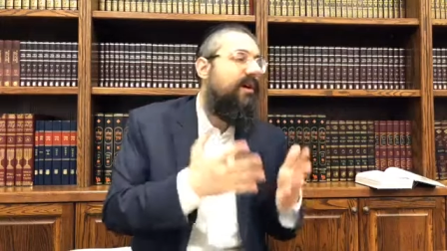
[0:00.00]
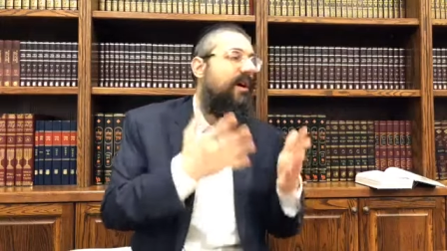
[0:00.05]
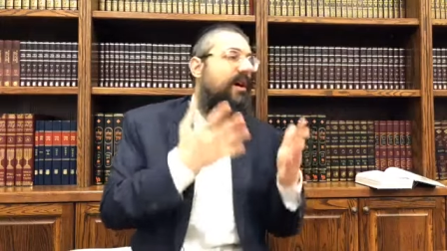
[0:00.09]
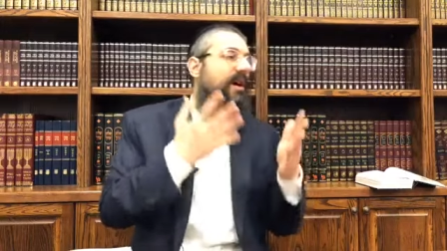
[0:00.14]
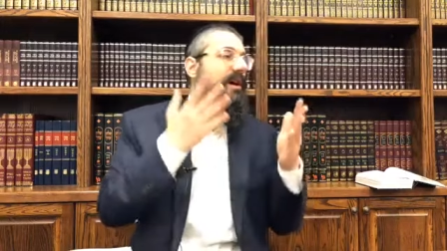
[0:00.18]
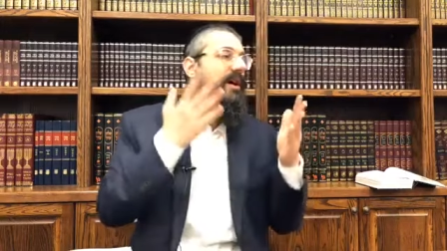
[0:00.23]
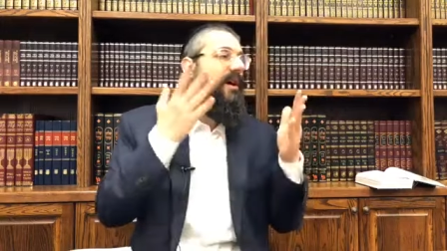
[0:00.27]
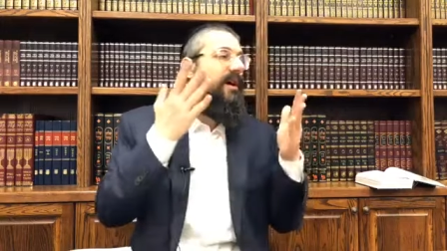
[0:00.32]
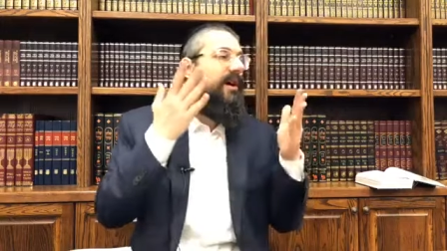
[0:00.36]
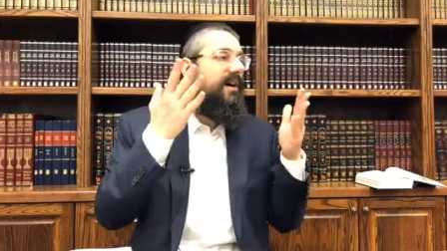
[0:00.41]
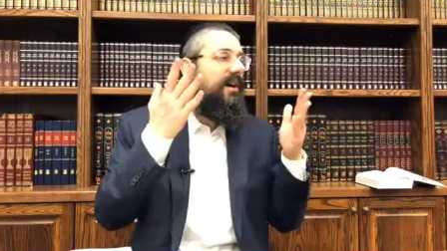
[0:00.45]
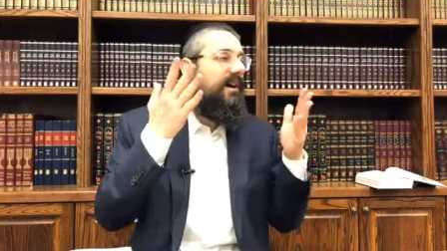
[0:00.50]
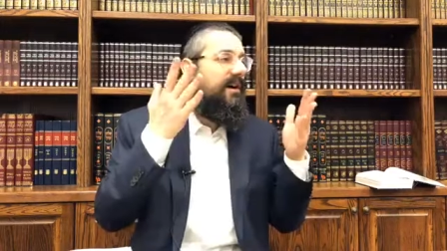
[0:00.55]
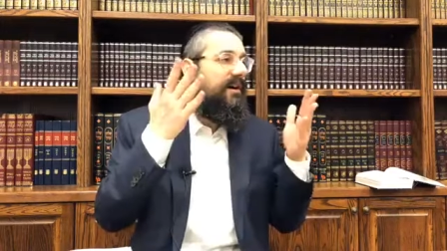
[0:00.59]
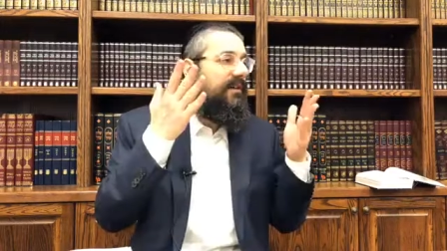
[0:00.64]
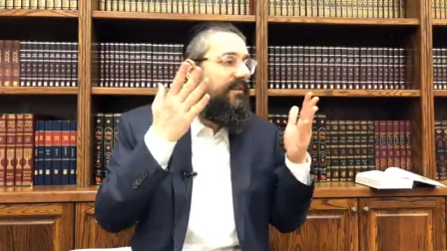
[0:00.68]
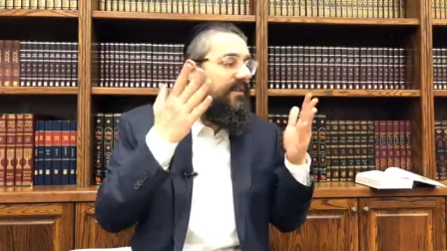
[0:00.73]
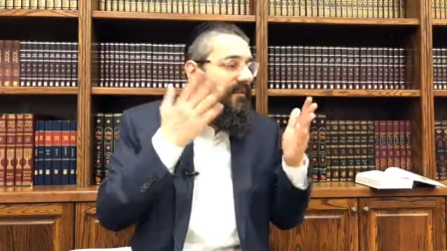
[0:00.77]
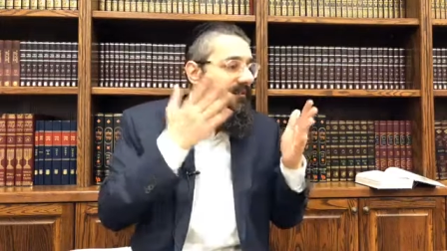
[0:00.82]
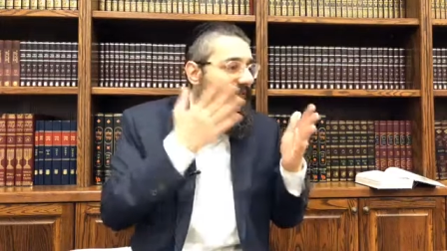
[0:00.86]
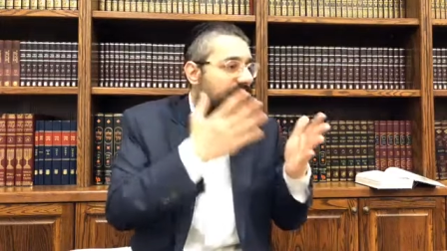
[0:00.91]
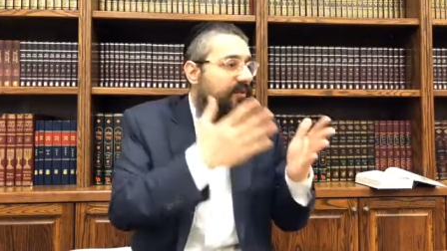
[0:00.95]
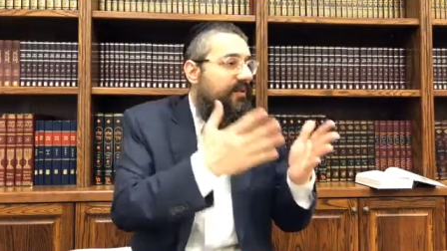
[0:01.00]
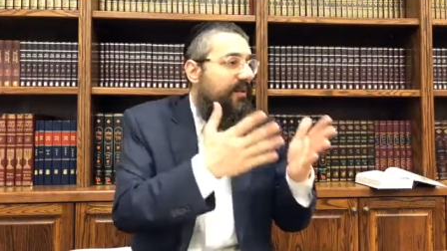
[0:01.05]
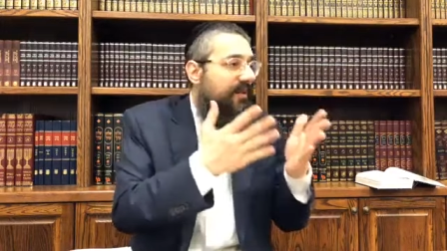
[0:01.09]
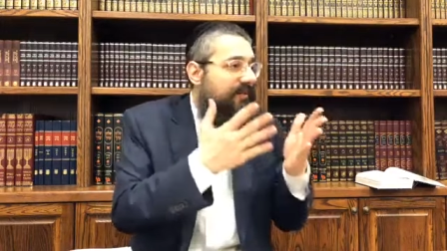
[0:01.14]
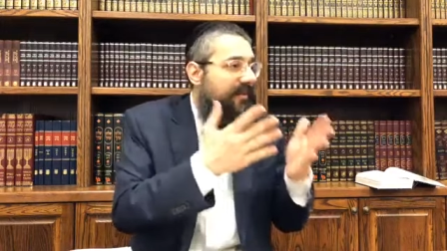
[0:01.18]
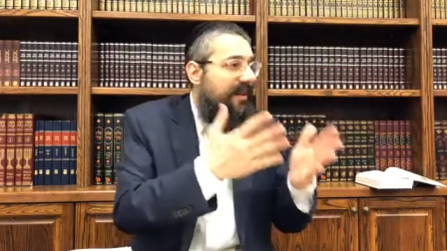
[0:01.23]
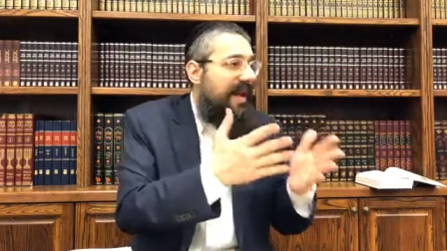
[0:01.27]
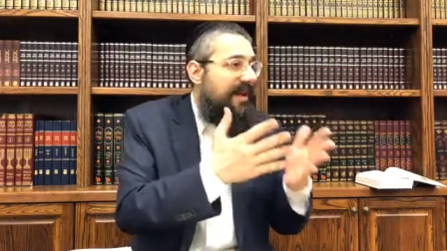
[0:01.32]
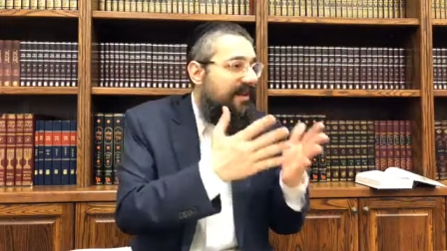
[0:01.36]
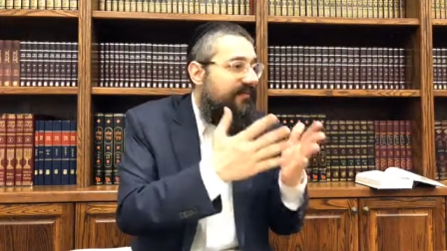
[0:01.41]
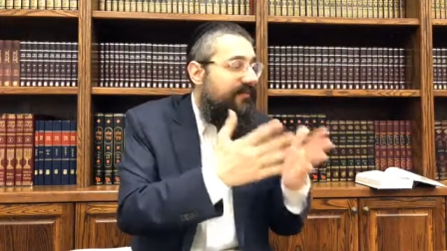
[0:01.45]
uh, uh, fuel
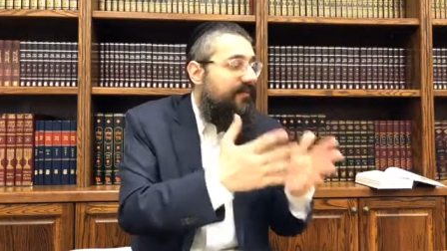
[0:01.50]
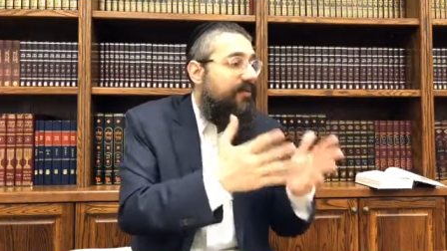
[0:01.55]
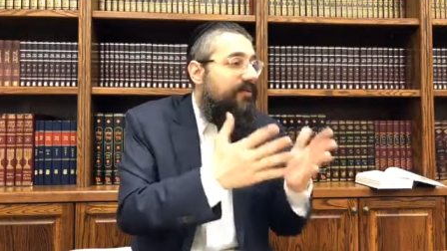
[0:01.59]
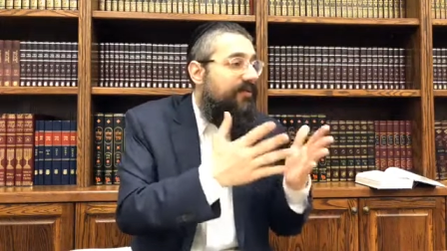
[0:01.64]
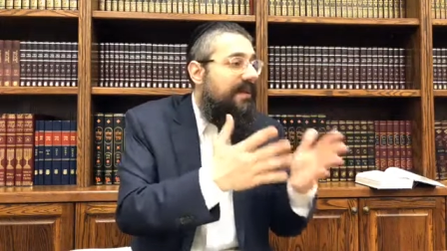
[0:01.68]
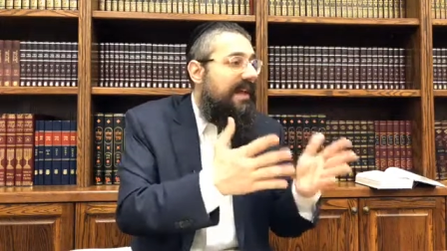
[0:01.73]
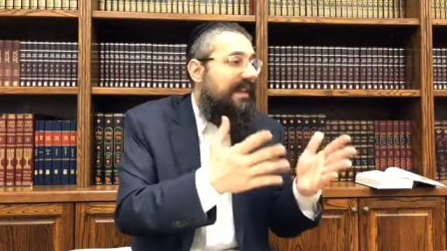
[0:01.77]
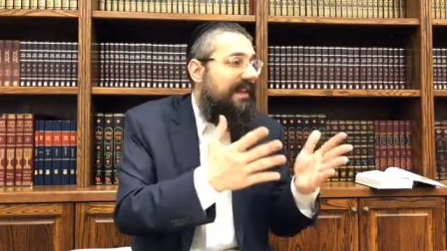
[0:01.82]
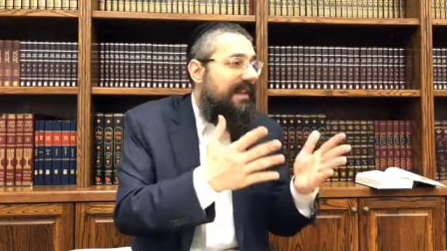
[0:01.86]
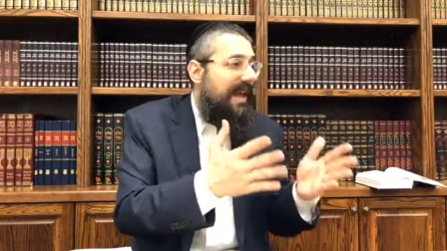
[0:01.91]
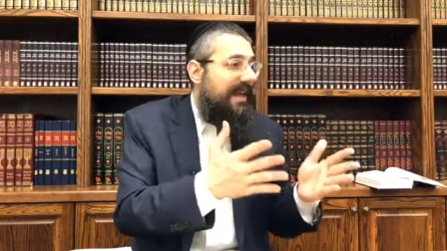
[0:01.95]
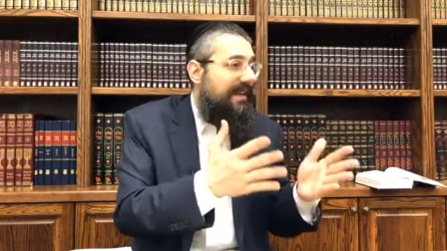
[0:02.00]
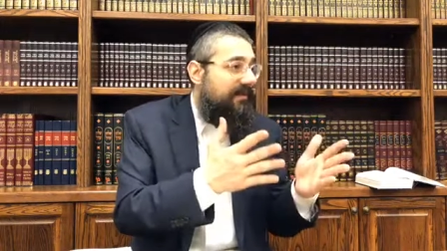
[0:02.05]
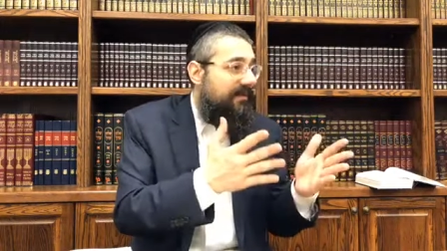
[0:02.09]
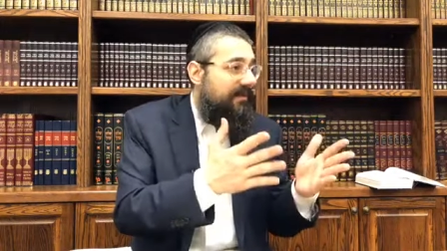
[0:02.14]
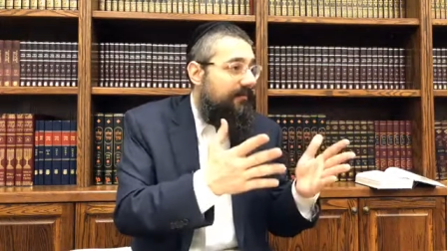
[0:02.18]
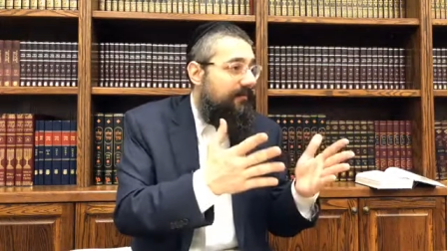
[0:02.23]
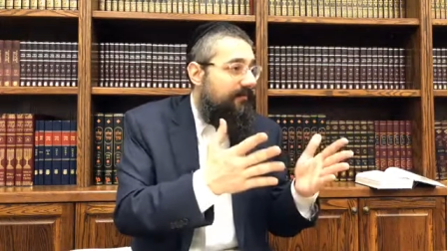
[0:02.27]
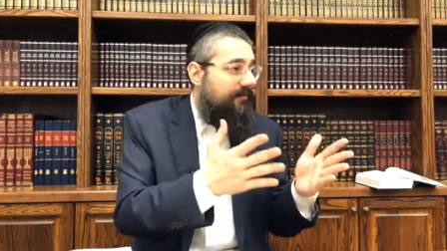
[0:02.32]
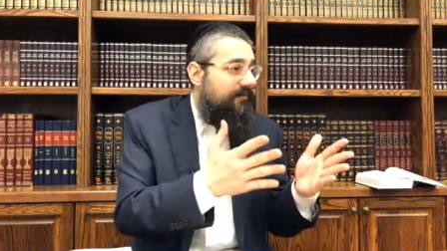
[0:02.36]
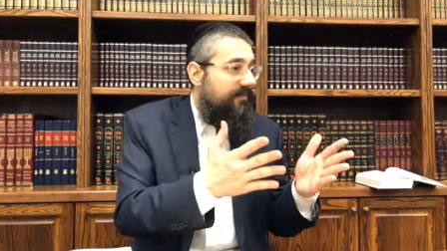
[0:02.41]
it has fuel that light.